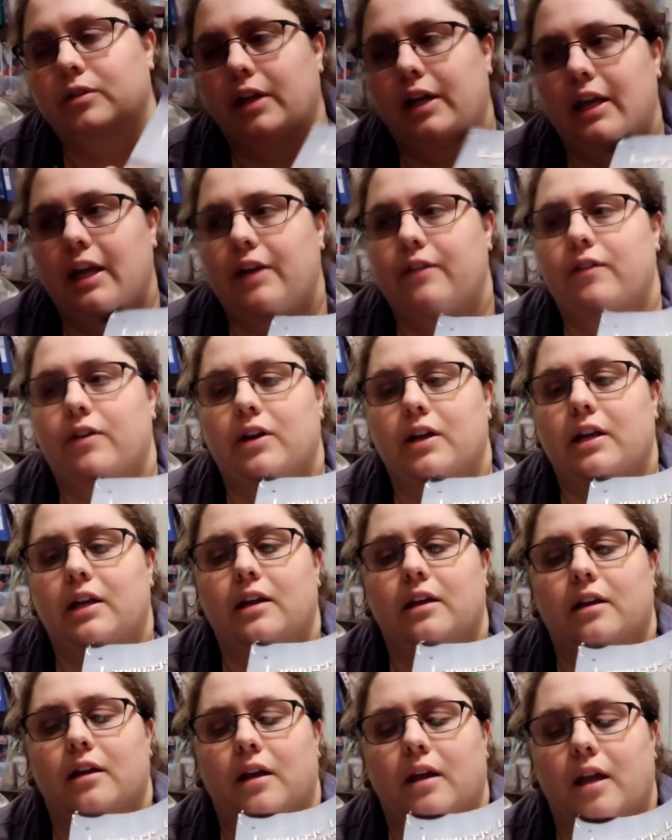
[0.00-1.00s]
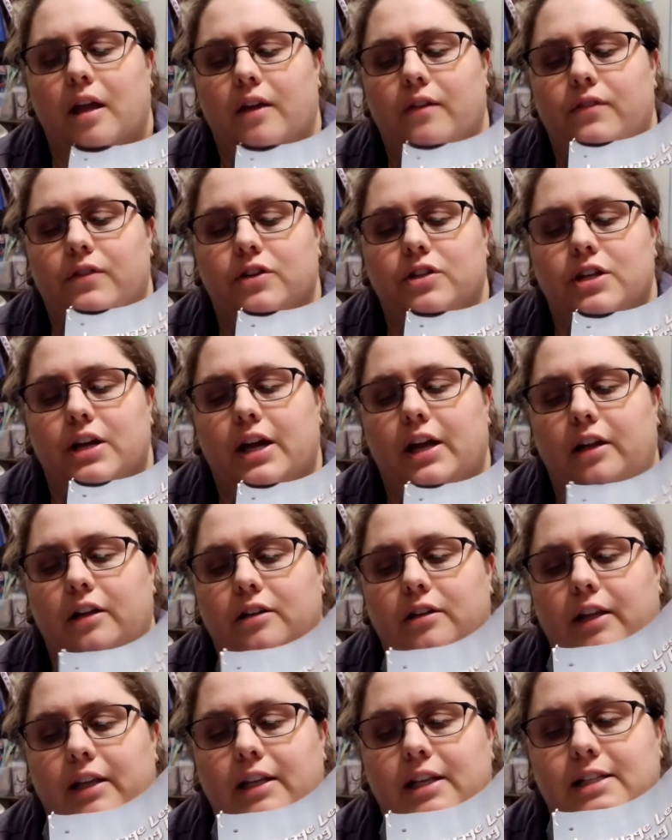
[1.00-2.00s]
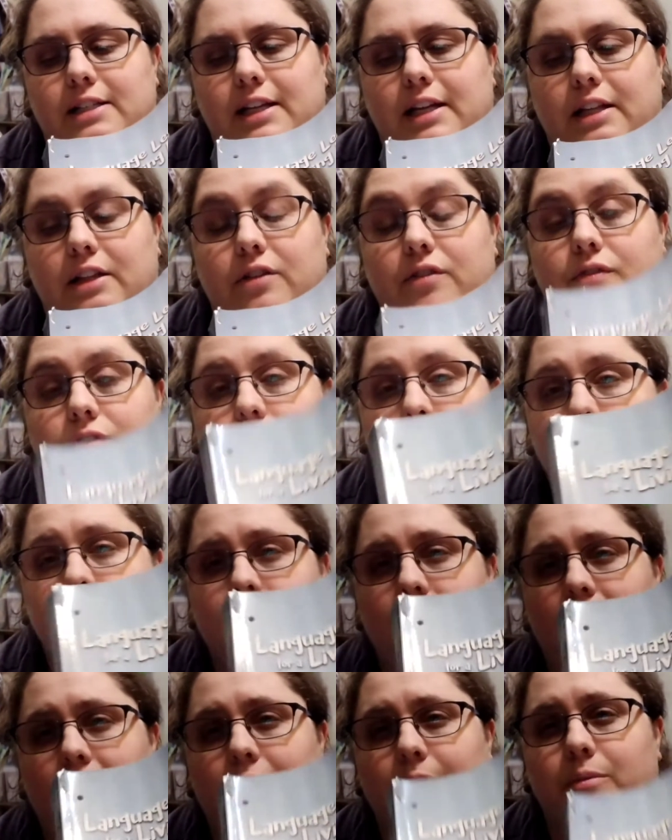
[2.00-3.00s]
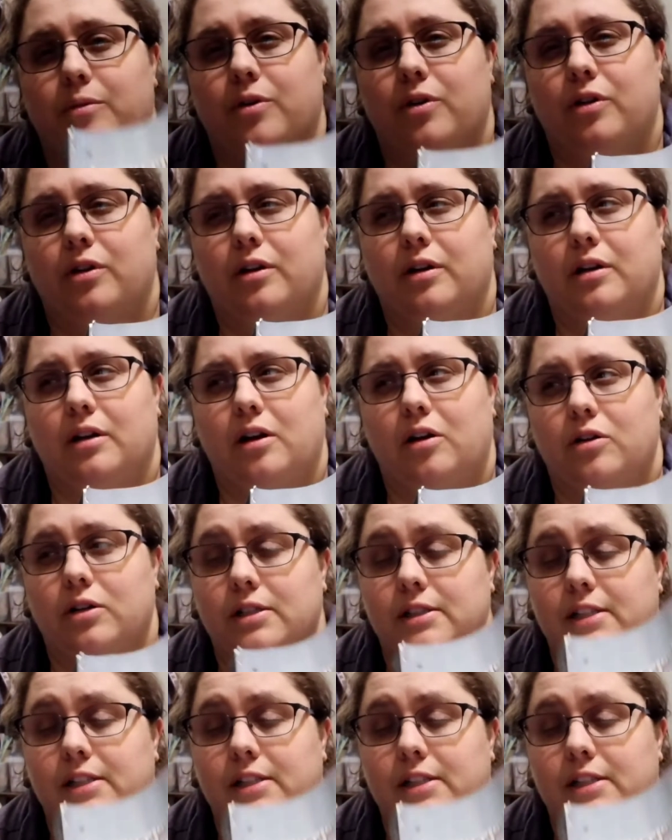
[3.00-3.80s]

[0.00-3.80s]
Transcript: Like, if your child, like, doesn't get the first time or the